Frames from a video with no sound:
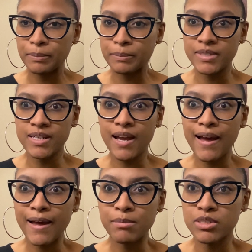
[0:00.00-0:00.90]

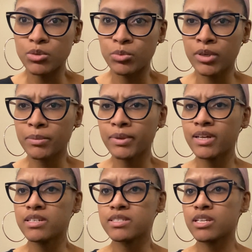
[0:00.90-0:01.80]
jobs, in the
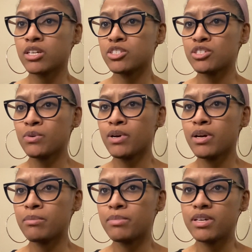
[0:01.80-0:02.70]
workplace. It can show up
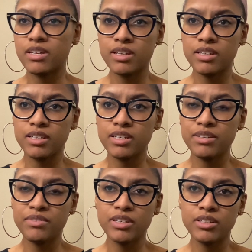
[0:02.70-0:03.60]
in
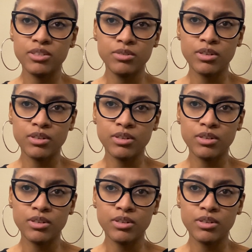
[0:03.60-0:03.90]
even,